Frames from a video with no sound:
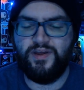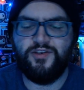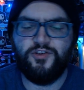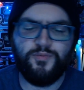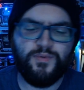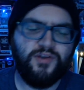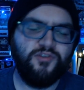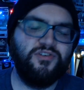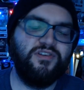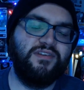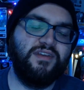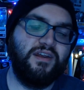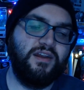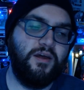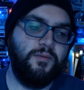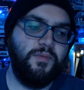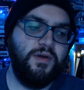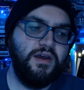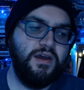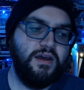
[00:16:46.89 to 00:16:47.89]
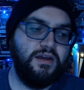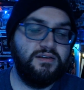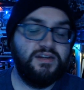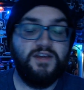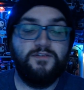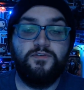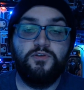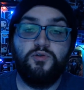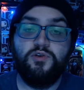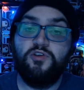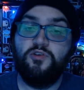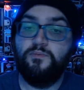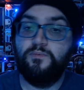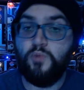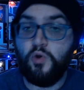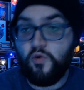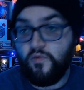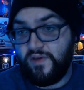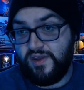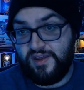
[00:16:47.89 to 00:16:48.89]
especially set up Dave Filoni's
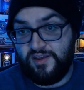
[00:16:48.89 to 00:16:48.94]
movie.